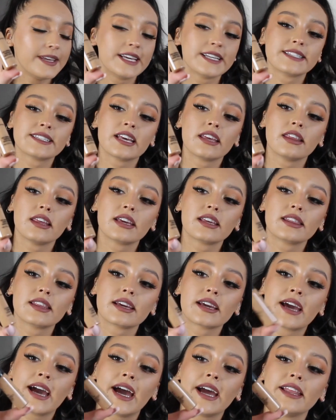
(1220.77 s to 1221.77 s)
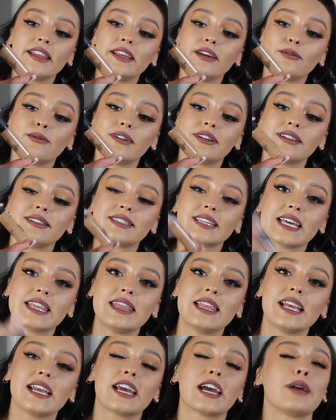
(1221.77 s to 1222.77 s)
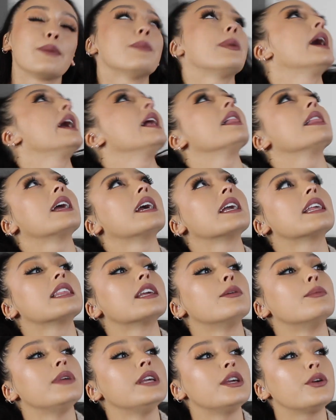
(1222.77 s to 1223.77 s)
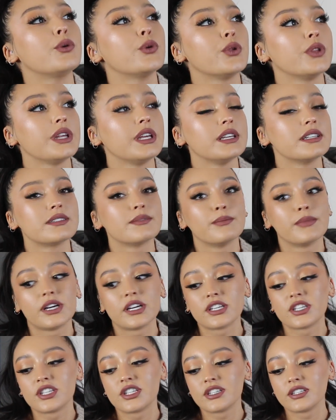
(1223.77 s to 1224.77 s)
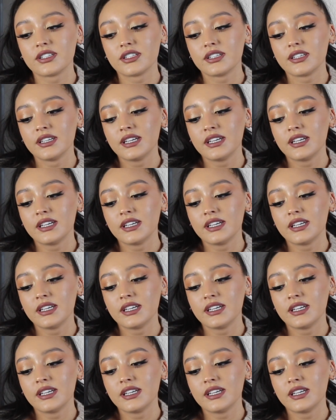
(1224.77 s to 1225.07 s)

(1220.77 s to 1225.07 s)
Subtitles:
Yes, I like the Kylie ones. I think I might like them equally as much.